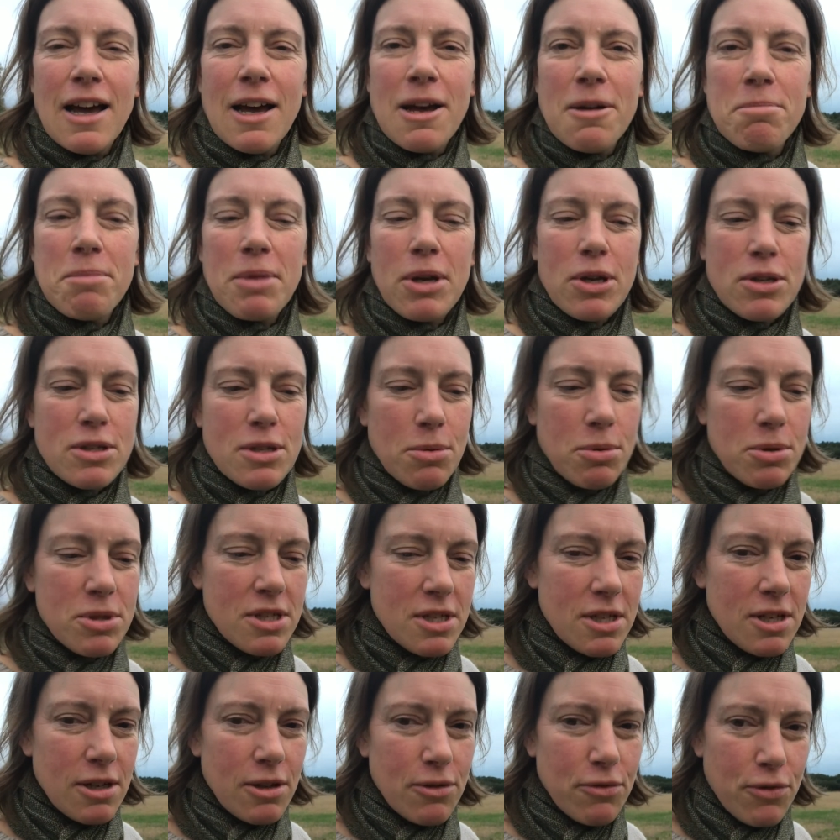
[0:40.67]
because I wanted
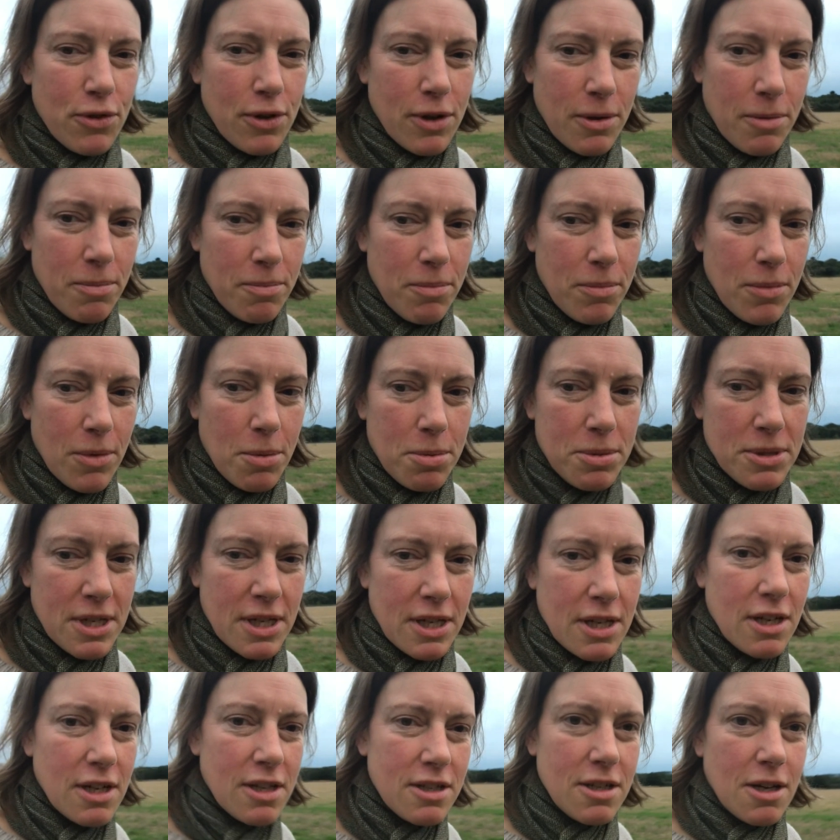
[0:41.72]
to look for a
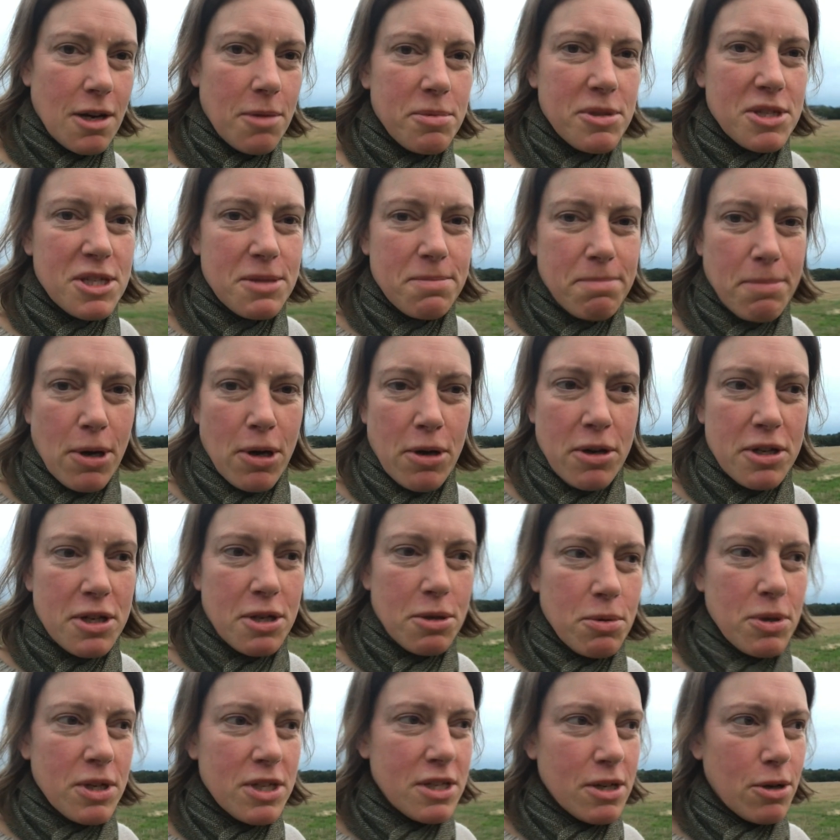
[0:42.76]
particular type of spider
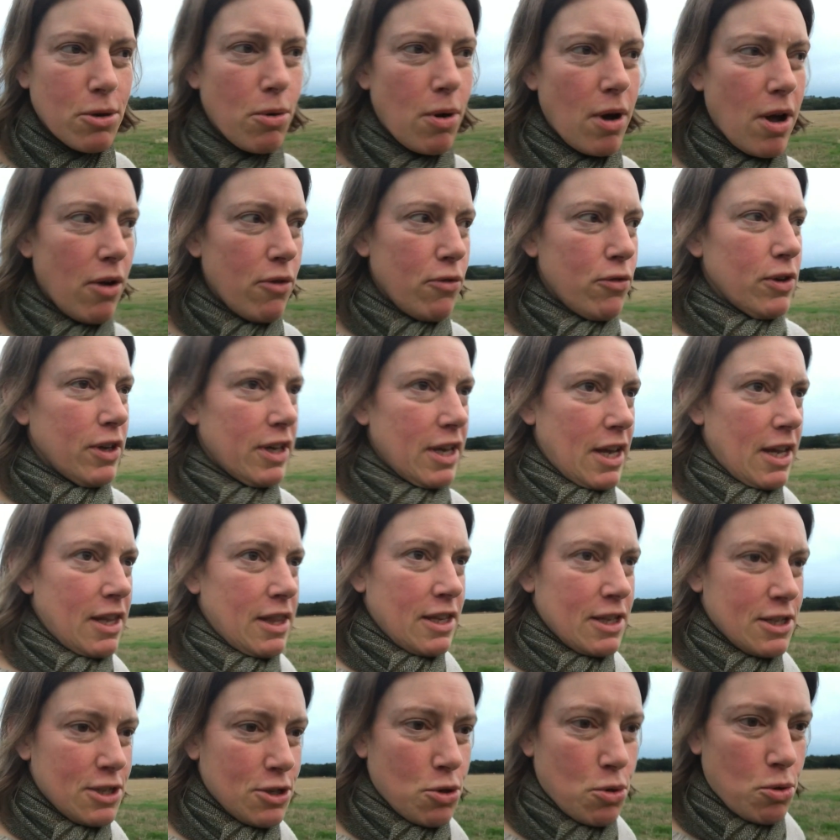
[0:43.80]
which I quite often get in
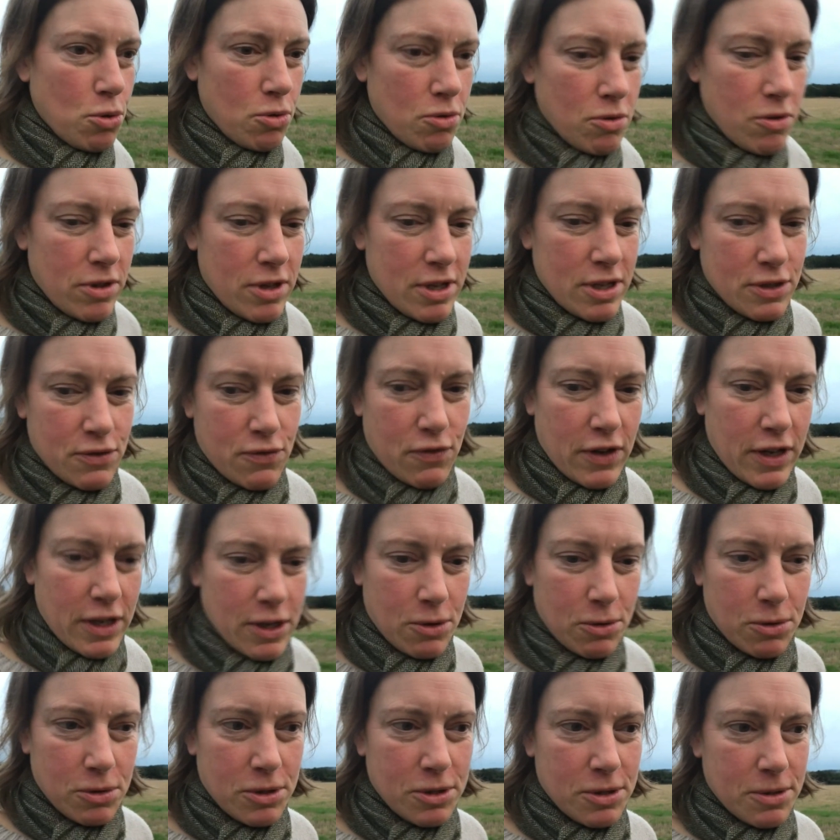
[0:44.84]
this corner of this
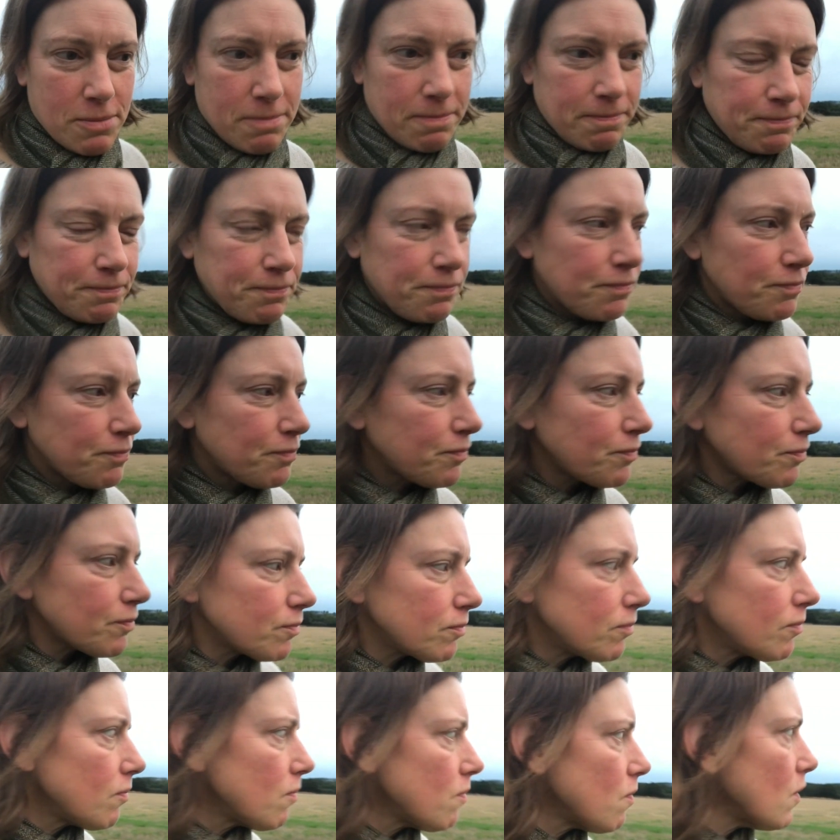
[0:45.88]
field.
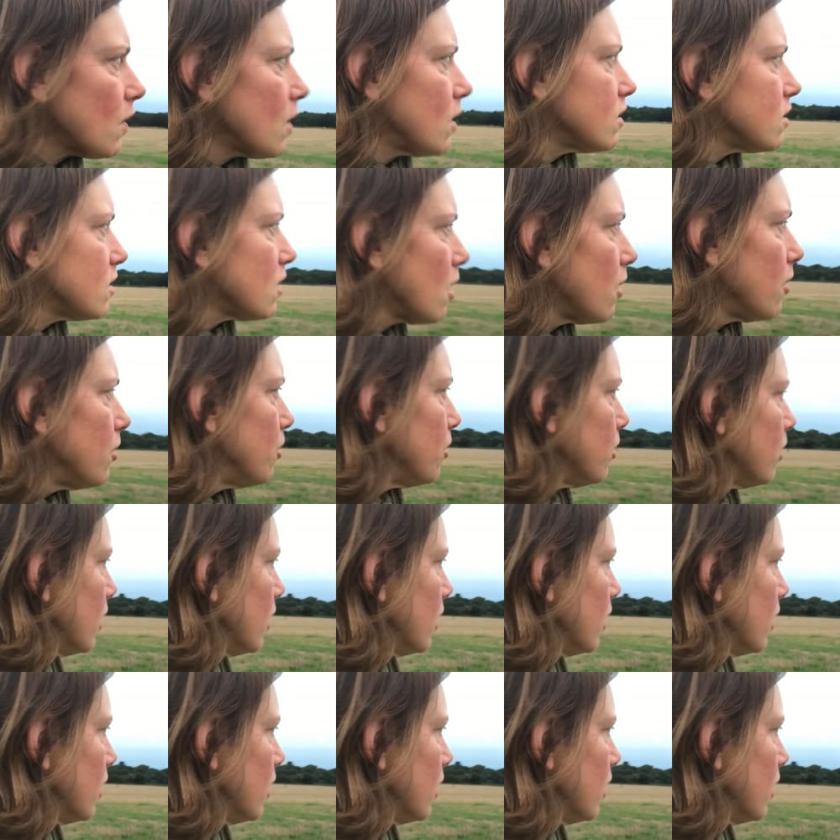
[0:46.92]
So